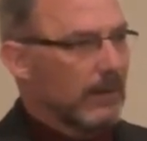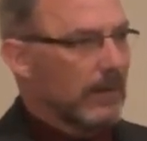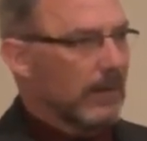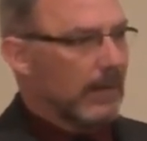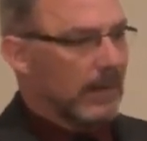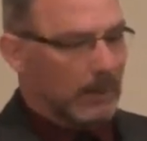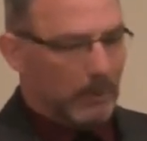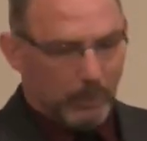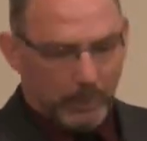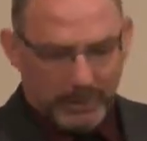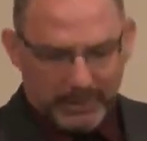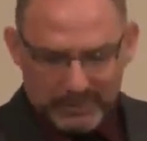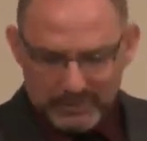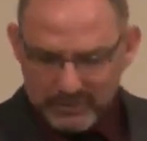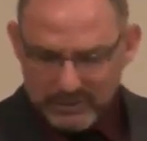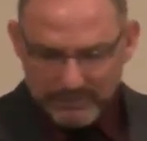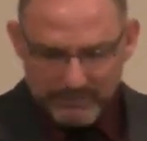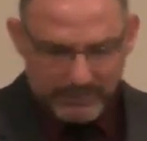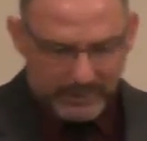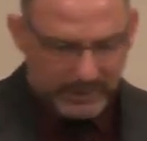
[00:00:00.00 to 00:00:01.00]
Uh, when
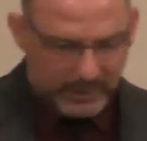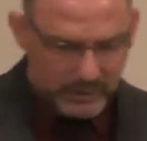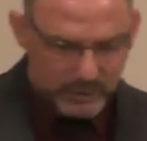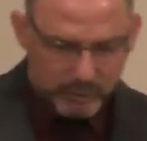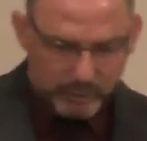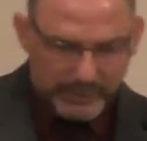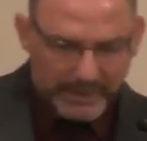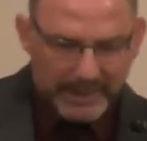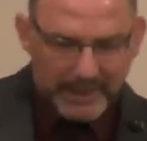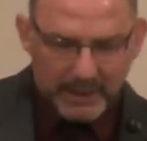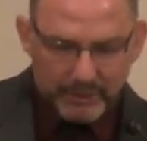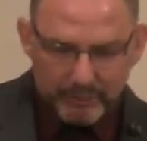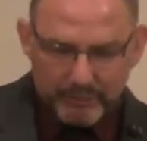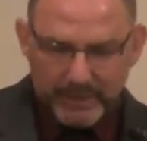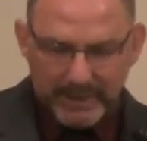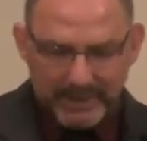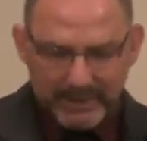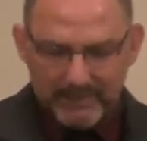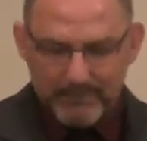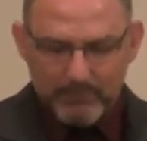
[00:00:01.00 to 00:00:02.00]
something is
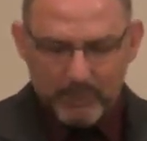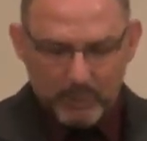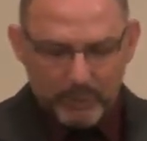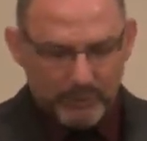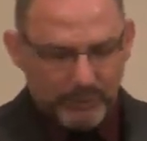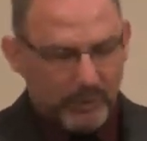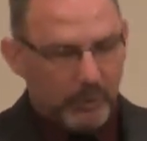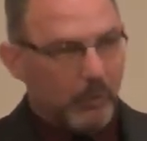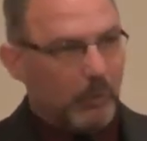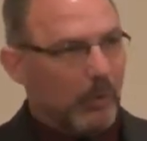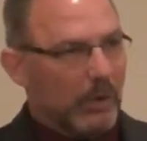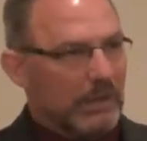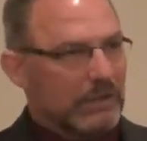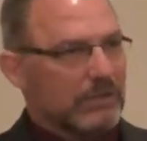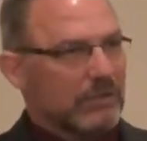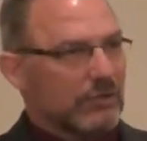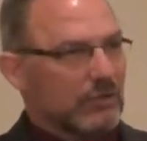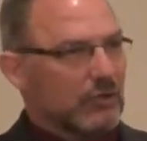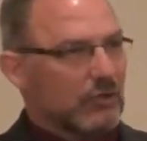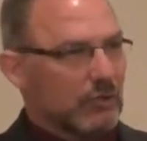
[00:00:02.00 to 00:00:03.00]
reiterated more than
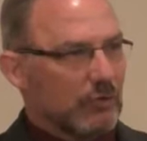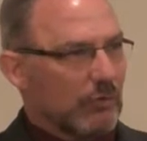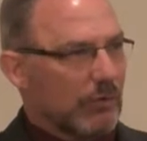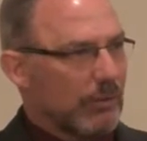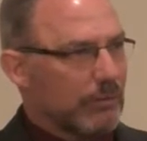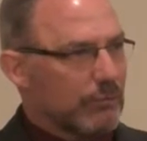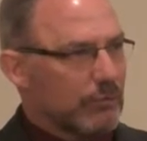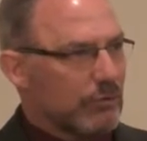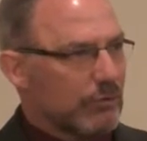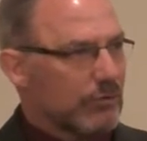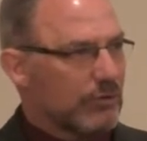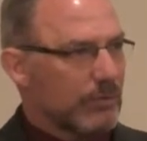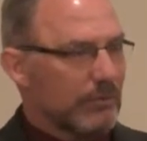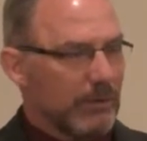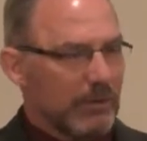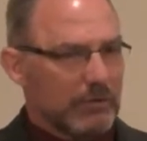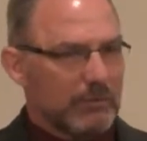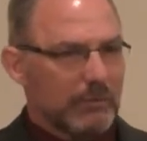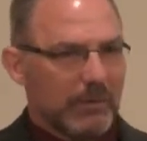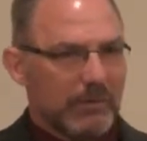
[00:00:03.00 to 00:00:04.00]
once in the Scriptures, it
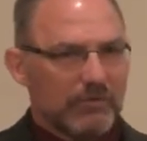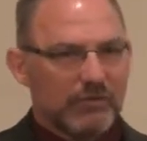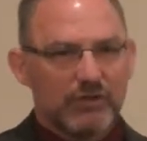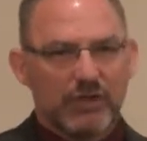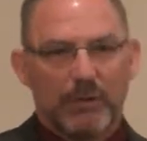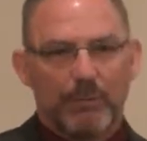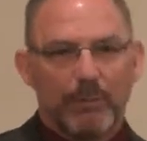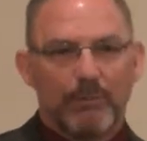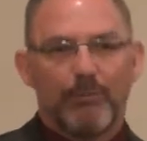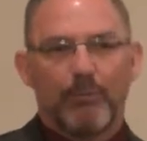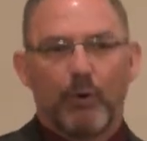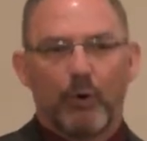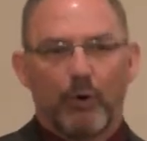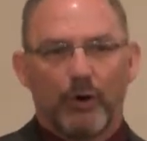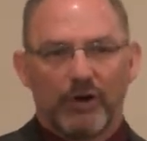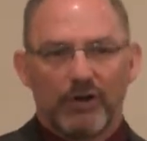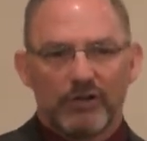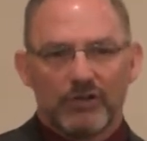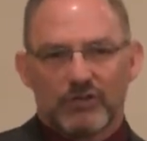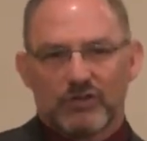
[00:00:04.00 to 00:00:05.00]
must be of some
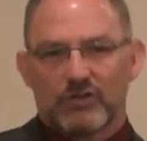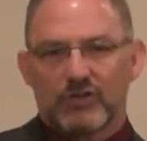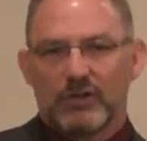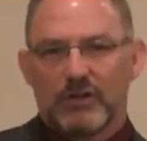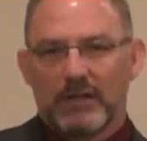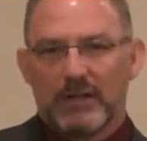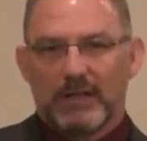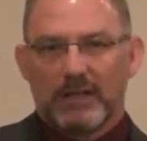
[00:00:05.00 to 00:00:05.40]
importance.